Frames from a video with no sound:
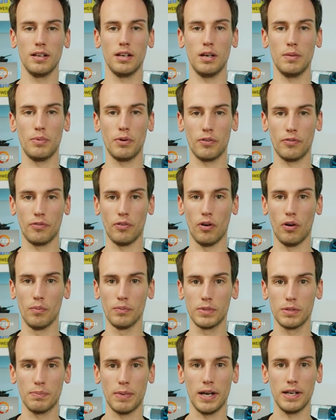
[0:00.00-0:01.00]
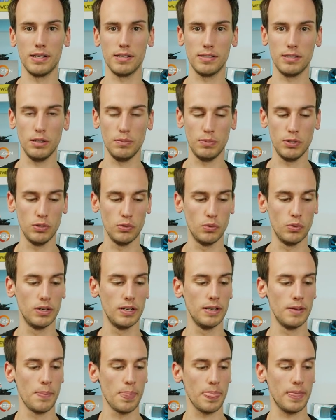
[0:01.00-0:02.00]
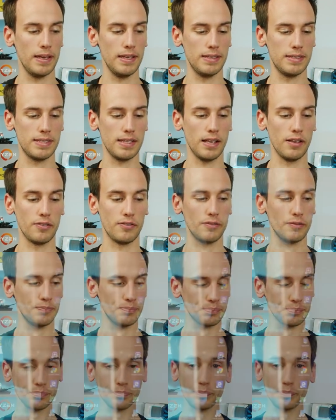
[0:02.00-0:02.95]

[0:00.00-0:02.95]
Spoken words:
performed by the CPU itself.